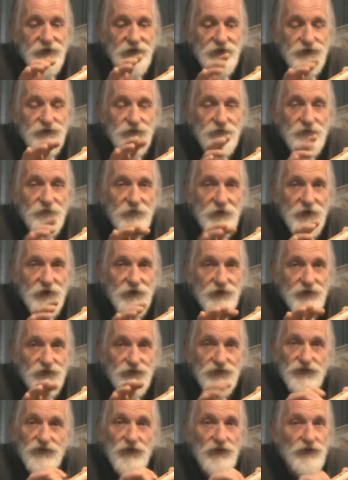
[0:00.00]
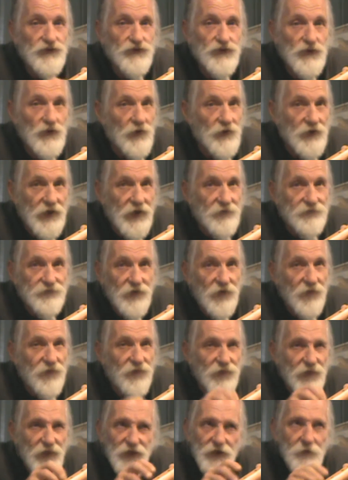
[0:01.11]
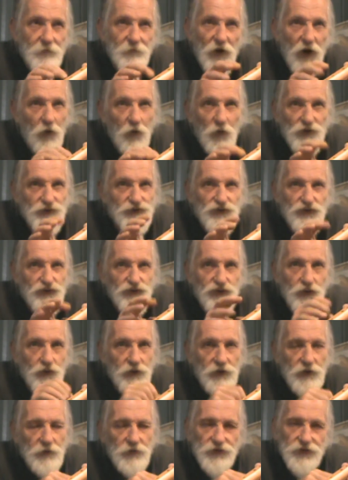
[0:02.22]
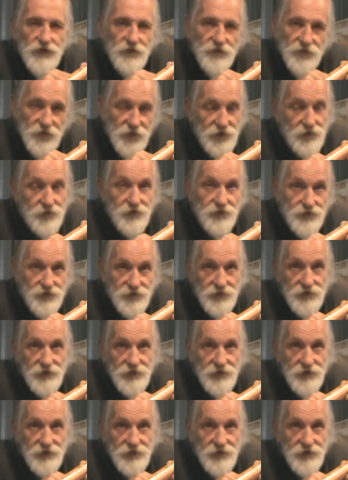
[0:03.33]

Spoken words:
Get your fingers so that you don't have to think about what you're doing with your fingers.